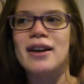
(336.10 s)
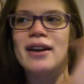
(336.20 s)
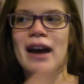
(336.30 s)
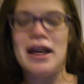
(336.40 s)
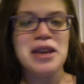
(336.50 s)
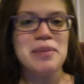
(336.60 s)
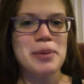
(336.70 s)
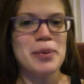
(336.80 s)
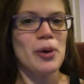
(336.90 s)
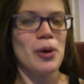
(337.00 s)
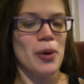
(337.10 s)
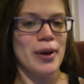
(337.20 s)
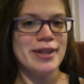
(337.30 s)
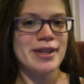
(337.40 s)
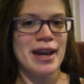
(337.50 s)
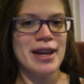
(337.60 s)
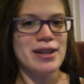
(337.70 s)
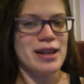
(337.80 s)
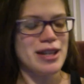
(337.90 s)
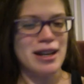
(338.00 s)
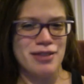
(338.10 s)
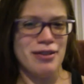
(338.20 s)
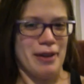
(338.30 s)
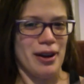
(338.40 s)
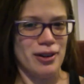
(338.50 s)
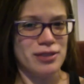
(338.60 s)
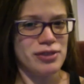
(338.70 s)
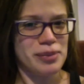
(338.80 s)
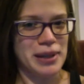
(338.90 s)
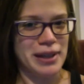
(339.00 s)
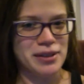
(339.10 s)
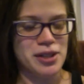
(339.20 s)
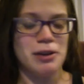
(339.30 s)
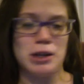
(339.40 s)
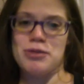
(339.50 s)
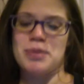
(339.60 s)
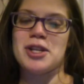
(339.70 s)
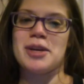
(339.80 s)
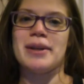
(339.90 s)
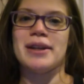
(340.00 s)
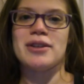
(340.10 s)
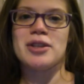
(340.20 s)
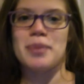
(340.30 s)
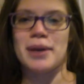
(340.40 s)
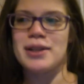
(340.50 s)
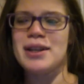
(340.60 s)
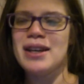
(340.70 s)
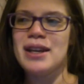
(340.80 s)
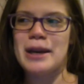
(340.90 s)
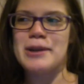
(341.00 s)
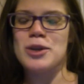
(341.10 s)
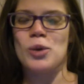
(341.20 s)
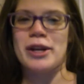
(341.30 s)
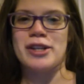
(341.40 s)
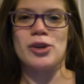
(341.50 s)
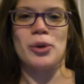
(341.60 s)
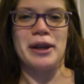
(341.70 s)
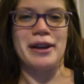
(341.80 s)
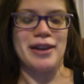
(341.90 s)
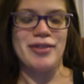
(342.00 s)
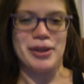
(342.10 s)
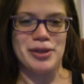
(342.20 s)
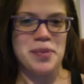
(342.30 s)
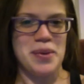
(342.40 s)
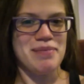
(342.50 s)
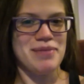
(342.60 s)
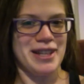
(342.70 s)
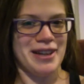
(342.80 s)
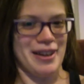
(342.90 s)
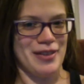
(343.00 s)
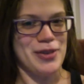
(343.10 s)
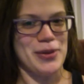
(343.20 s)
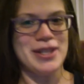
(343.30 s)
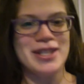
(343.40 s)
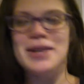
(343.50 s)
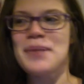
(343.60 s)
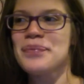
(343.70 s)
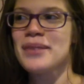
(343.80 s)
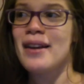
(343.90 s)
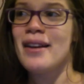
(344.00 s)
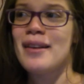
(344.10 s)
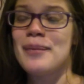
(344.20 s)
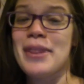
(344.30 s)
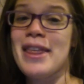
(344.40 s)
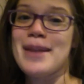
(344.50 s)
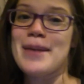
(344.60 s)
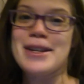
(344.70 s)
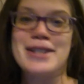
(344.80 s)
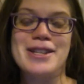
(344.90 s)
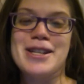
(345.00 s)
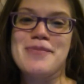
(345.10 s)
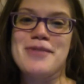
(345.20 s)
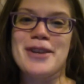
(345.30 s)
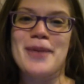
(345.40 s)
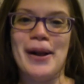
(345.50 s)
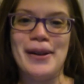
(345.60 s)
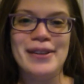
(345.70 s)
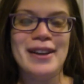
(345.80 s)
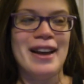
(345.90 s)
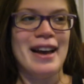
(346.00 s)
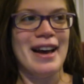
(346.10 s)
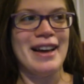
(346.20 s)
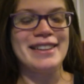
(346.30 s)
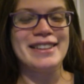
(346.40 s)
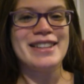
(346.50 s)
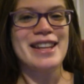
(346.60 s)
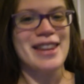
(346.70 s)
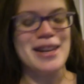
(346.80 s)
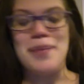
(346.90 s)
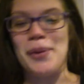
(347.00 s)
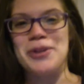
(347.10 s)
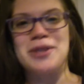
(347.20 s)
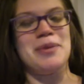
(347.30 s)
I think people got quite scared. It's actually very hard for a plane to crash from turbulence, but it was still quite annoying and I felt a bit sick afterwards. But then I managed to sleep pretty well and then poured some